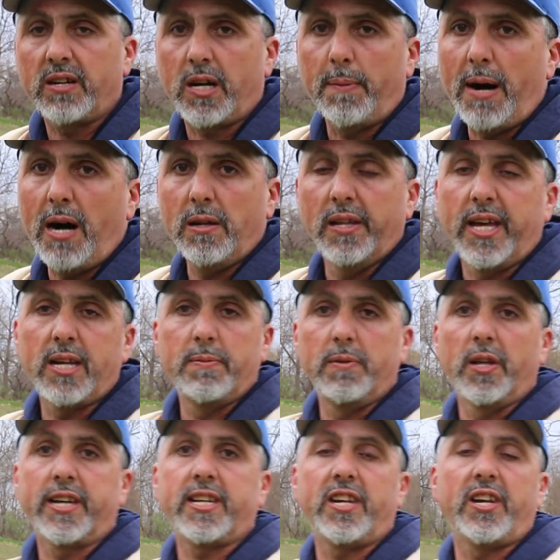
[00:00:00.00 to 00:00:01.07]
Come out late
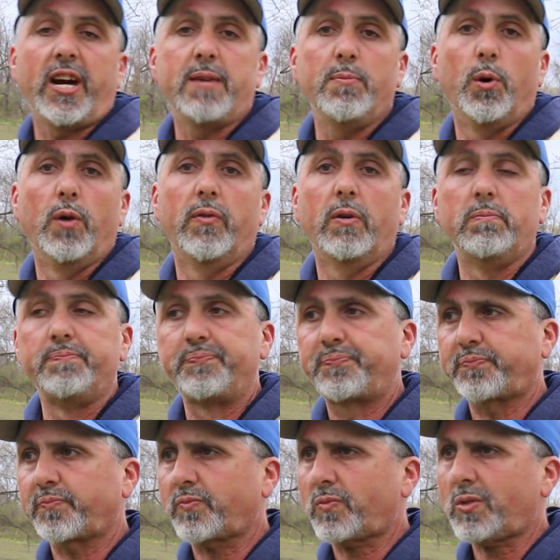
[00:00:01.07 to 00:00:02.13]
at night, move them
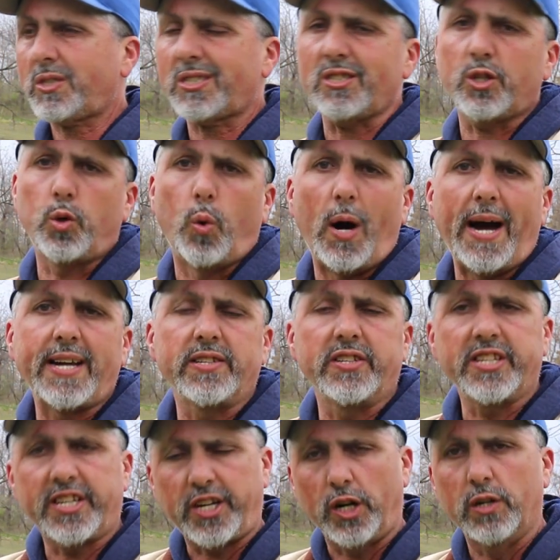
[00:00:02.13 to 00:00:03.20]

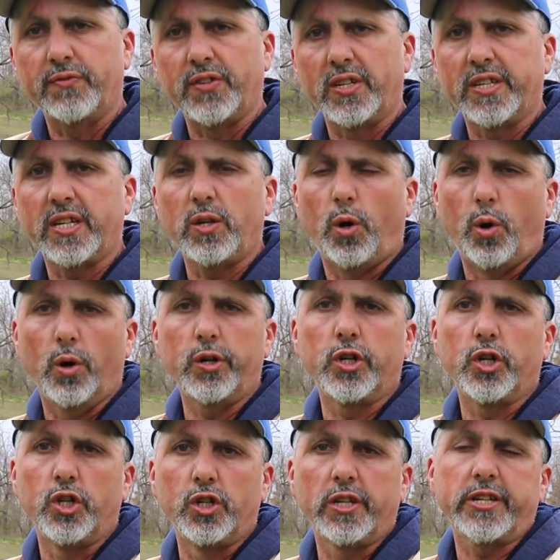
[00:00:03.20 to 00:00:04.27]
quietly, carefully, or
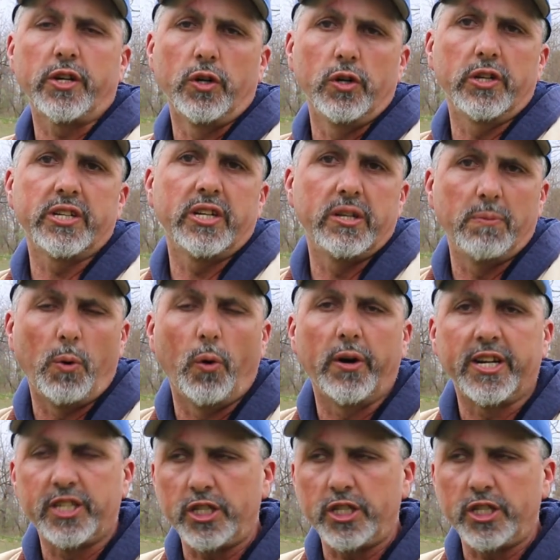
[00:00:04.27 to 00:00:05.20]
early in the morning.